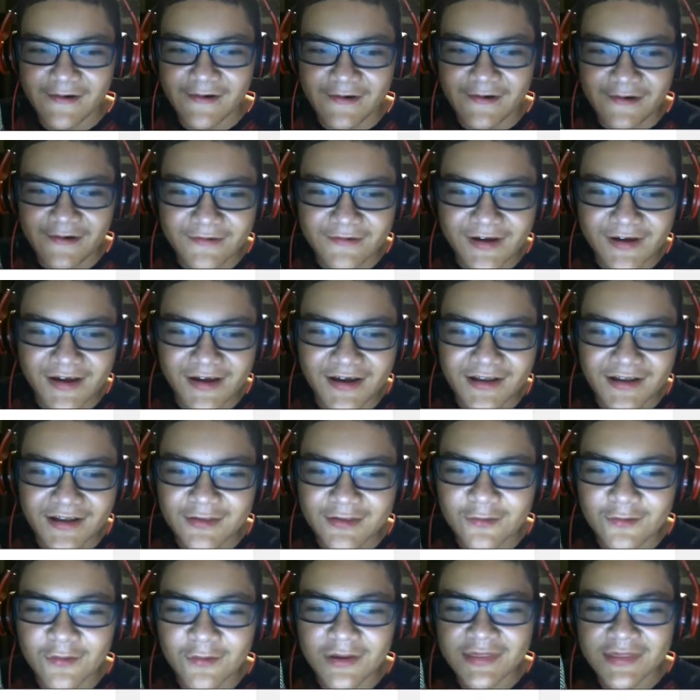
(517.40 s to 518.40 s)
Oh my god,
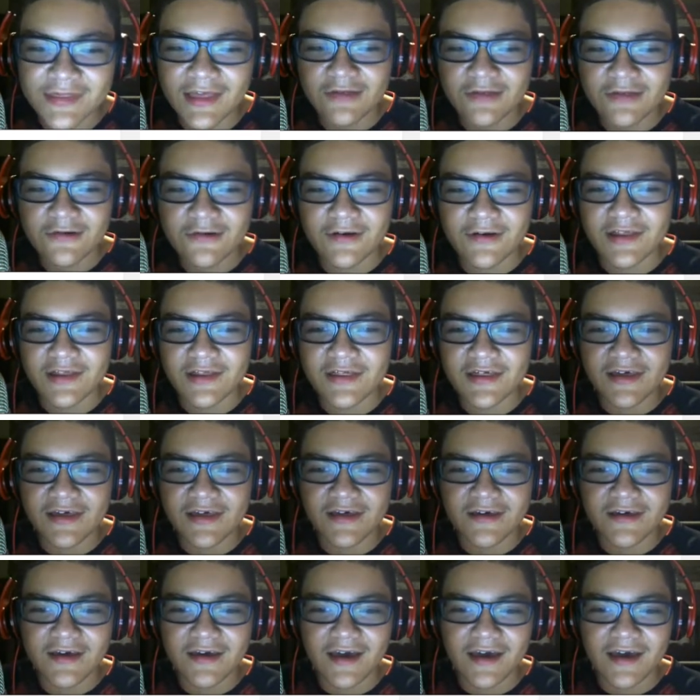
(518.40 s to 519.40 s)
that's almost as
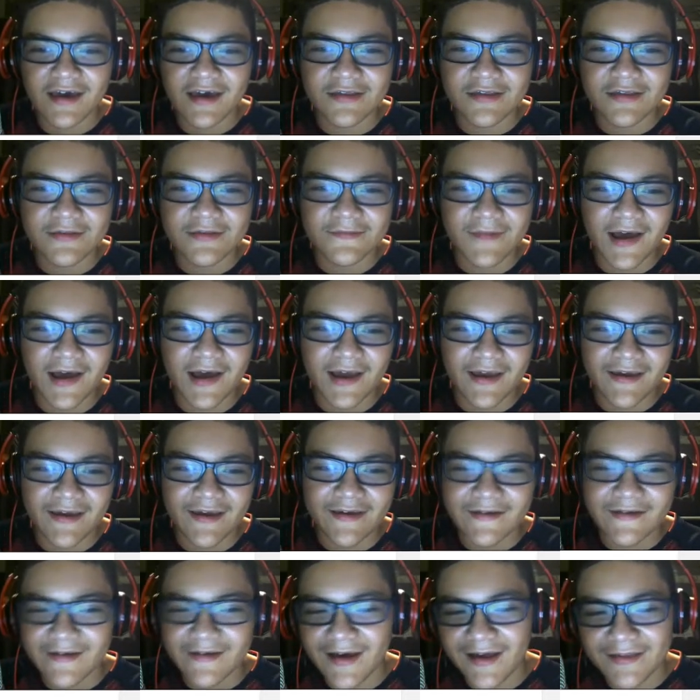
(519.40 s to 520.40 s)
cringy as
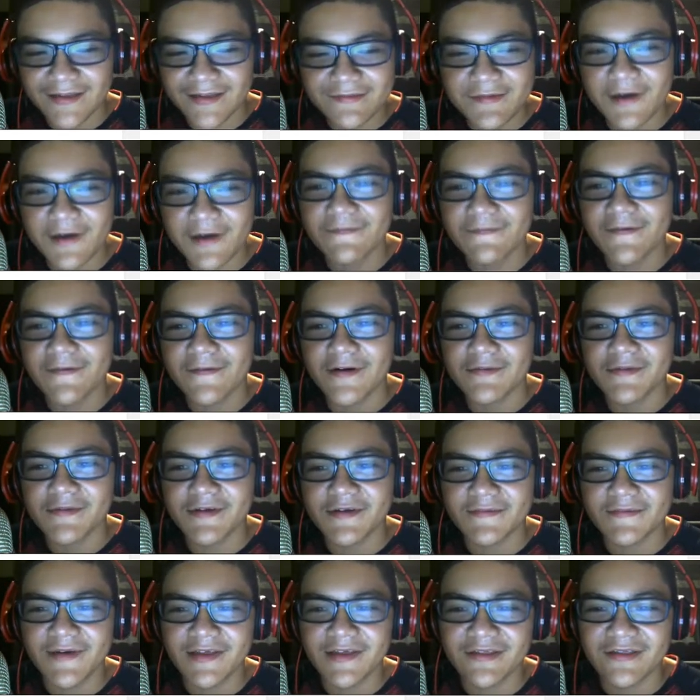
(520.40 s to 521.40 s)
my farm
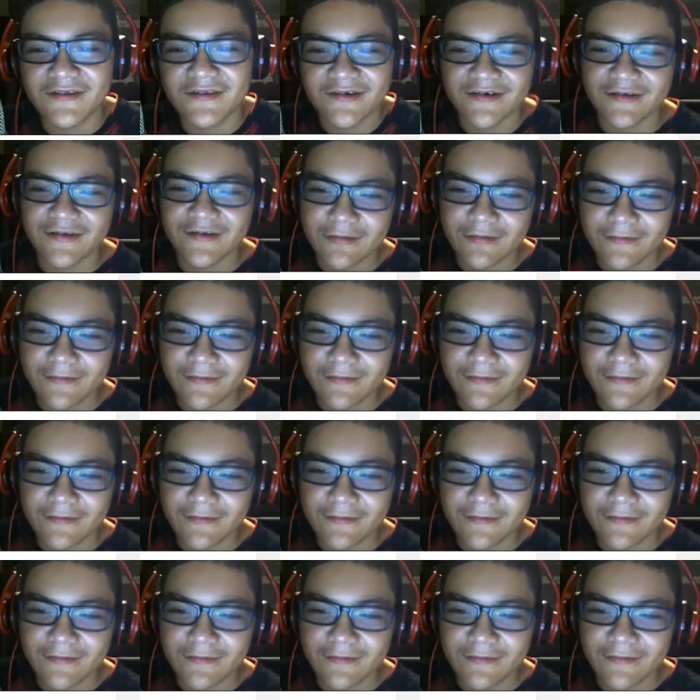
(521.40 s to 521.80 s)
adventures.